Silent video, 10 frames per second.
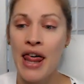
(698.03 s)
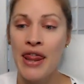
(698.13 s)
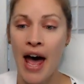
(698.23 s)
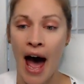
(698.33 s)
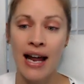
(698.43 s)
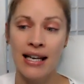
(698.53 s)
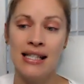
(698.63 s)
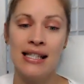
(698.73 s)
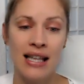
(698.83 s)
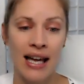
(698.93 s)
That
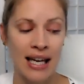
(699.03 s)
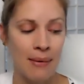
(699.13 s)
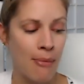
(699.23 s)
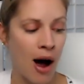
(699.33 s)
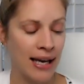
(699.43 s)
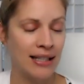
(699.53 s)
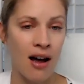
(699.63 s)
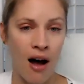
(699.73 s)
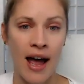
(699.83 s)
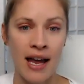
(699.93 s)
is like my
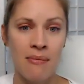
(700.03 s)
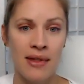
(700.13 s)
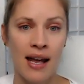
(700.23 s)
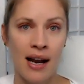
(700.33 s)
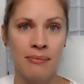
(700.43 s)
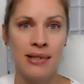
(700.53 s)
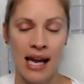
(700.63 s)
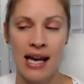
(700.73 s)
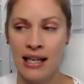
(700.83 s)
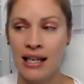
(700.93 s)
time that I'm
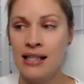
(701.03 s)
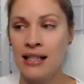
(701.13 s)
taking